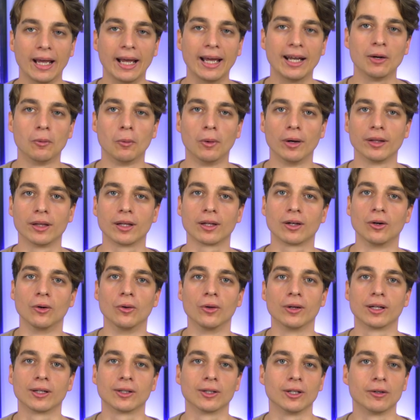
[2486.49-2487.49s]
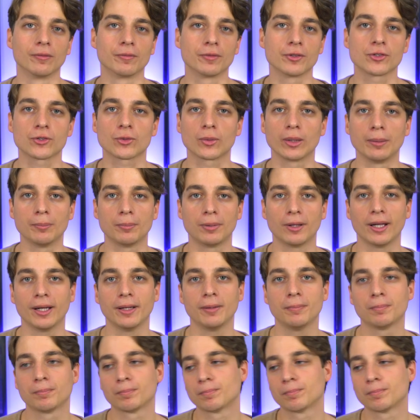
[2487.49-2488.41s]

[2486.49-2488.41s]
And it won the Golden Globe for screenplay.